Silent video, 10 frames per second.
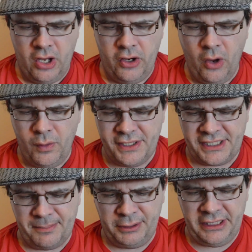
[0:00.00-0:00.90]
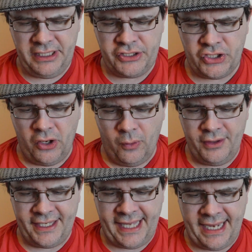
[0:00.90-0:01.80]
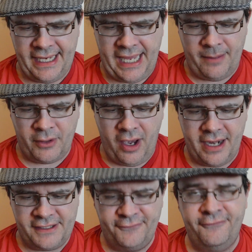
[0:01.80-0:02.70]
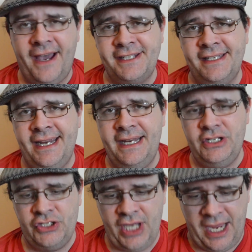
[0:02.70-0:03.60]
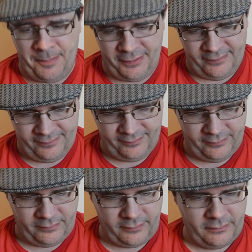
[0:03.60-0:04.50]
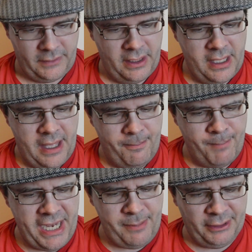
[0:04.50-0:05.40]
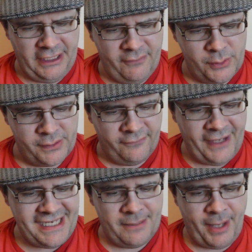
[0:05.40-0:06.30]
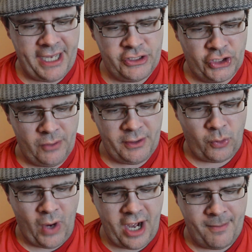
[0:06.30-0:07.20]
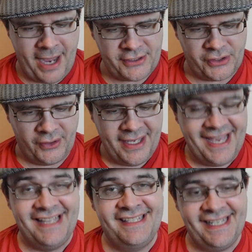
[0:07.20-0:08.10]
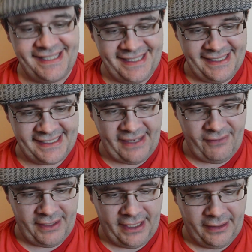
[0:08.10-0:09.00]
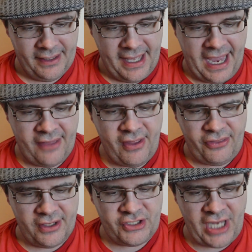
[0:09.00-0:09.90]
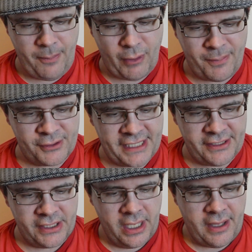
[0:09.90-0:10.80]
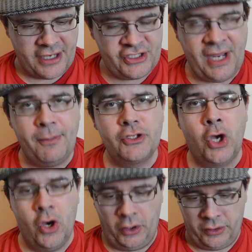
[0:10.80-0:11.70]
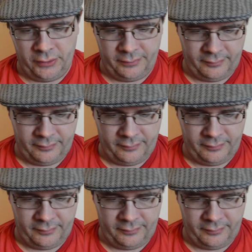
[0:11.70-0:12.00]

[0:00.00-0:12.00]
No one is completely sure where the candy cane got its fascinating shape. Many believe it was invented by a German choir master in 1670, and that the shape represents a shepherd's hook.